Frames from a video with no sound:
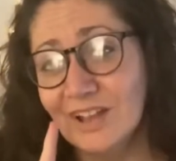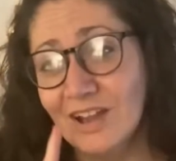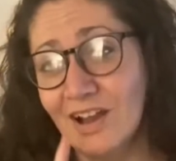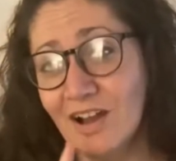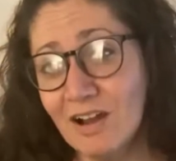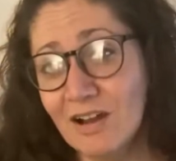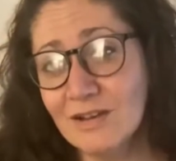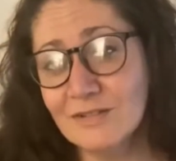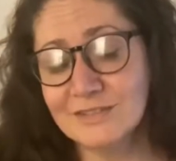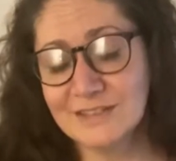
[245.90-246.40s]

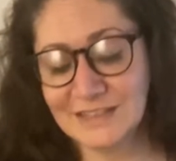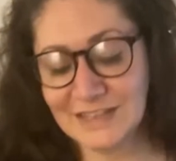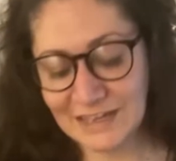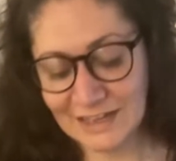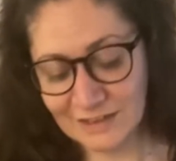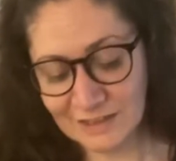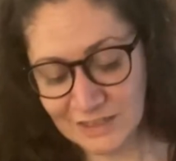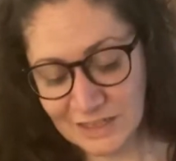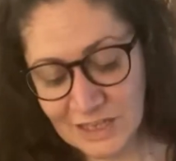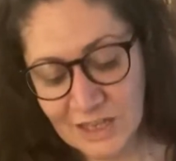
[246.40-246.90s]
after
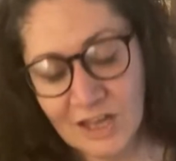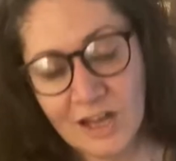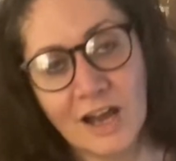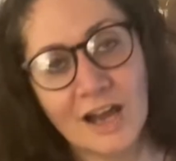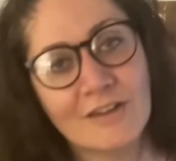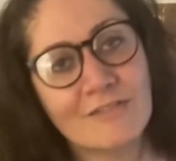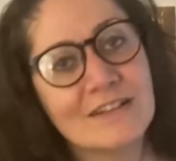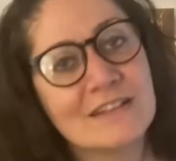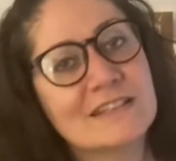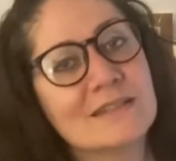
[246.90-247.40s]
that I
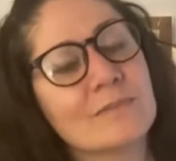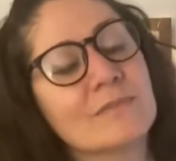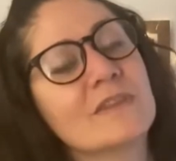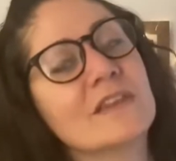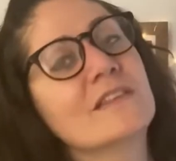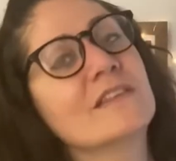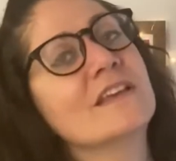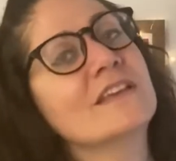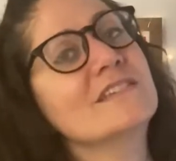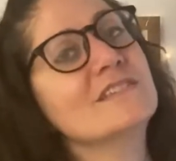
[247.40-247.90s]
read
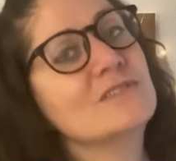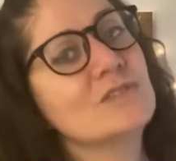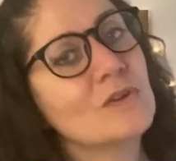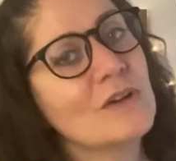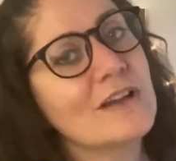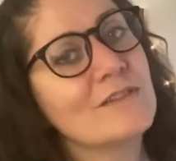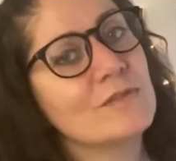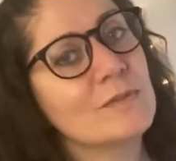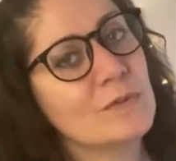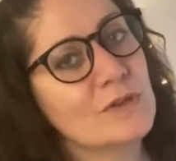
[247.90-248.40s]
something that is not
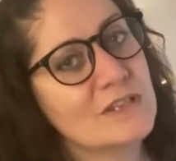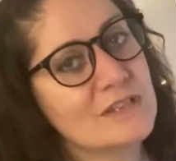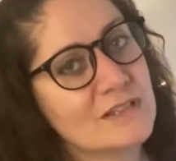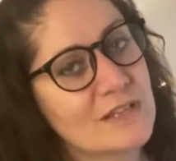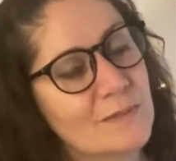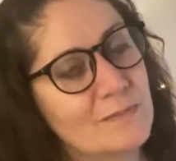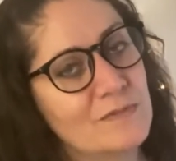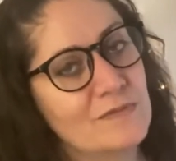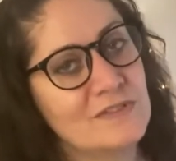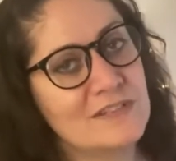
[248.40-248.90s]
everybody's
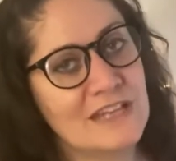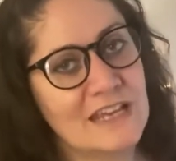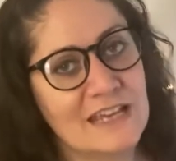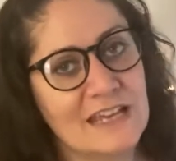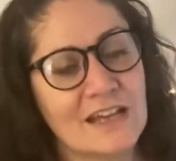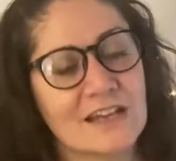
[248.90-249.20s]
cup of tea.